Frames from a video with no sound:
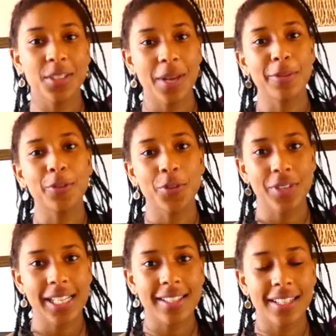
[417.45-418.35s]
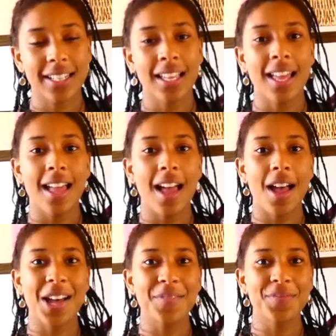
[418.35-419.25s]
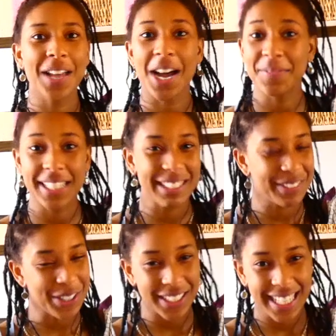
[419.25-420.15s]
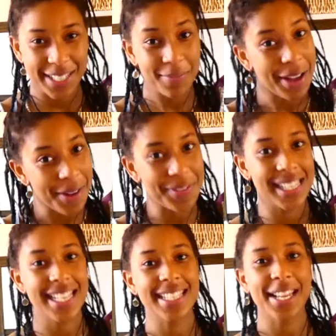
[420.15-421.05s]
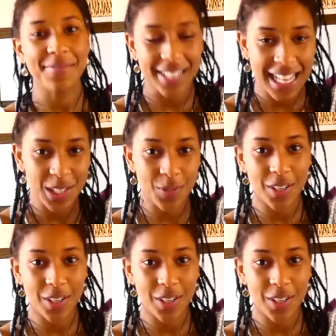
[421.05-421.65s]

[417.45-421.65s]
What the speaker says: way for a reason. I believe God has purposes and plans for